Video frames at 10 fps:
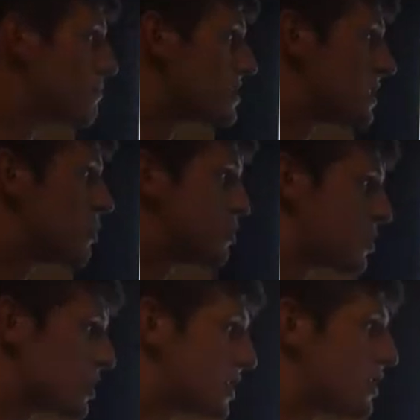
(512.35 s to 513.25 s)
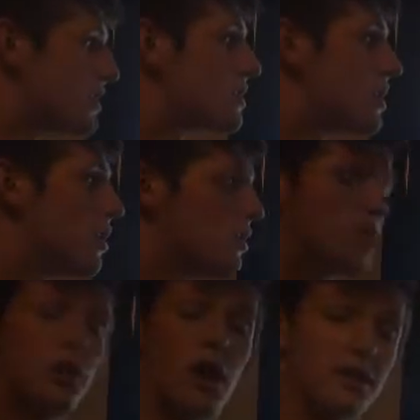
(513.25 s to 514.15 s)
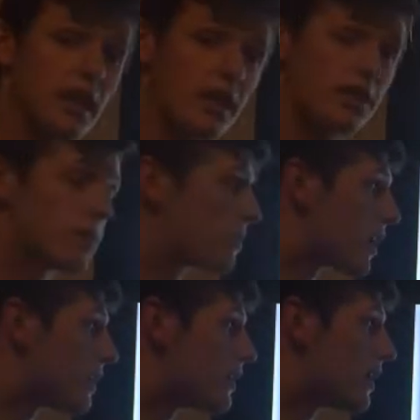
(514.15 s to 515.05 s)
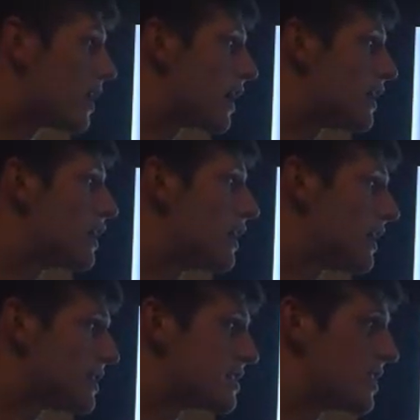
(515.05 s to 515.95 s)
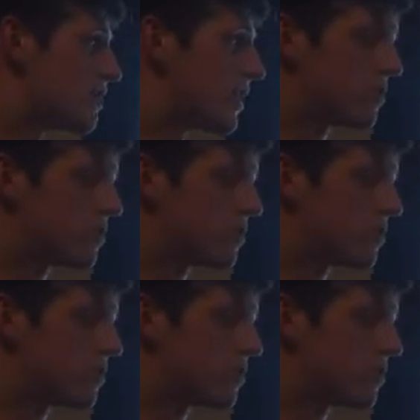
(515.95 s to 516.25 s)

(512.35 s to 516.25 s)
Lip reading: Simple Machines, which cost $84.99, and a STEM